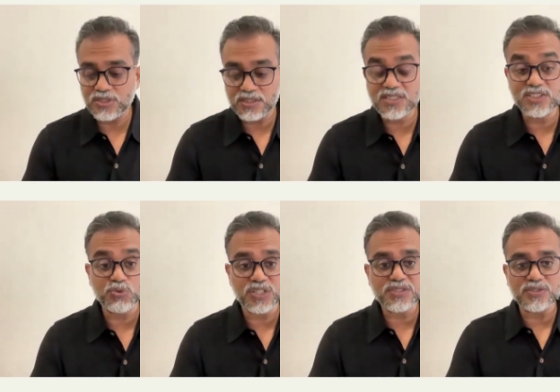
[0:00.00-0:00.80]

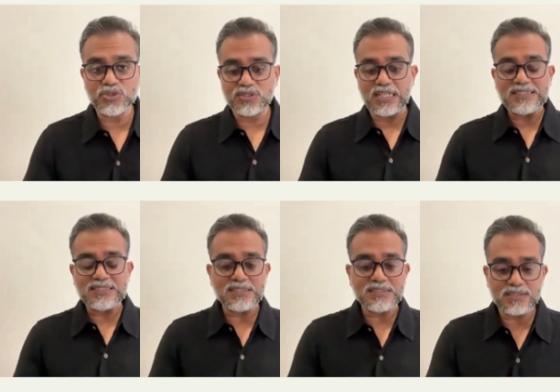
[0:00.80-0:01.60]
situations. So that's
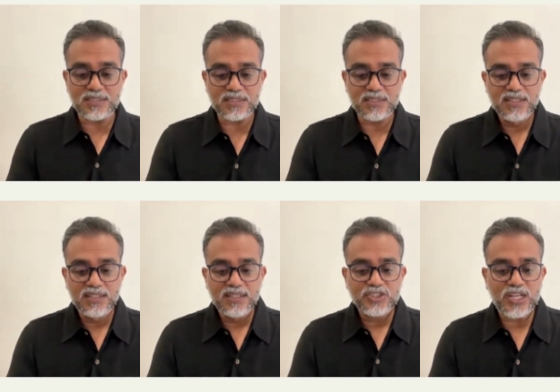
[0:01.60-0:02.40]
the third
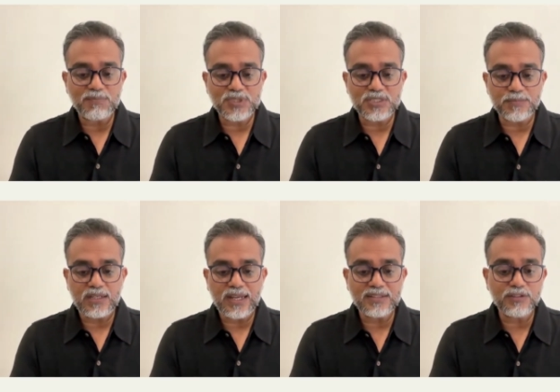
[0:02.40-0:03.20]
chapter.
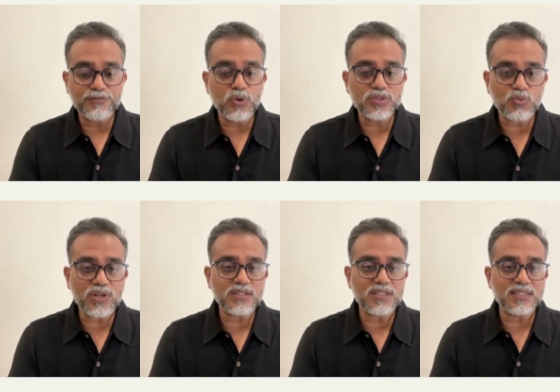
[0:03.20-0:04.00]
And the fourth
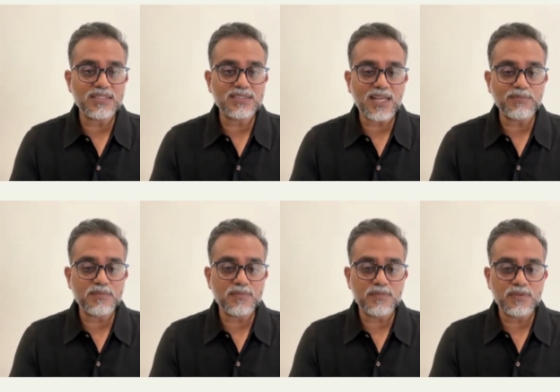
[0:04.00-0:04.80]
one is
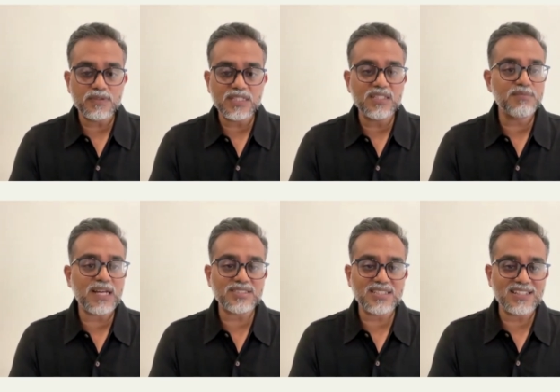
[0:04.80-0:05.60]
I'm
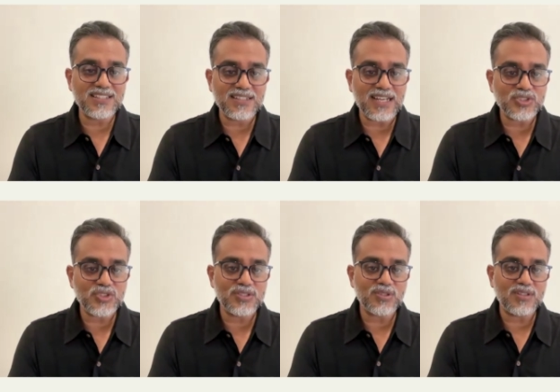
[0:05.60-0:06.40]
reimagining
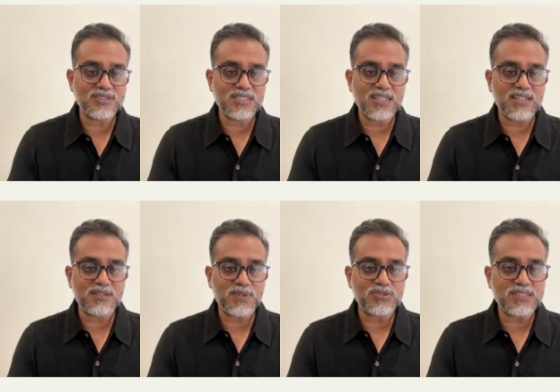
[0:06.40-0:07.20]
gastroenterology care
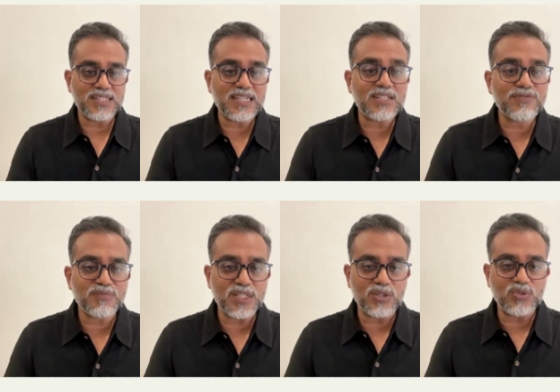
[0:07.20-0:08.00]
about a decade
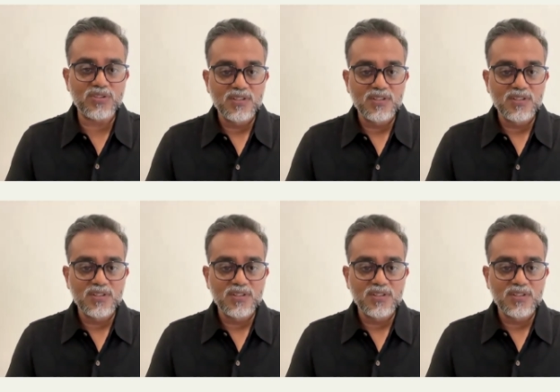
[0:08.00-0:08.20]
from now.